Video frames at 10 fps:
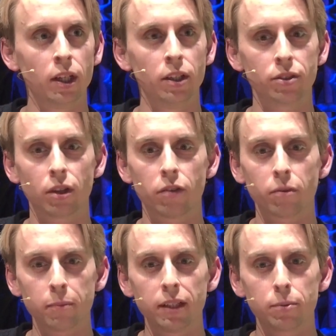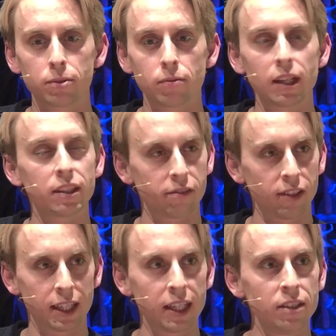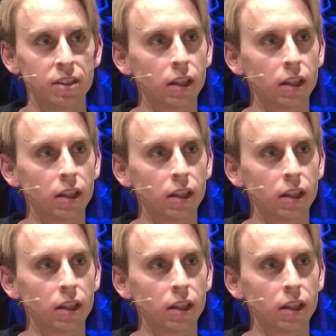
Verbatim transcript: So for me it was relatively easy.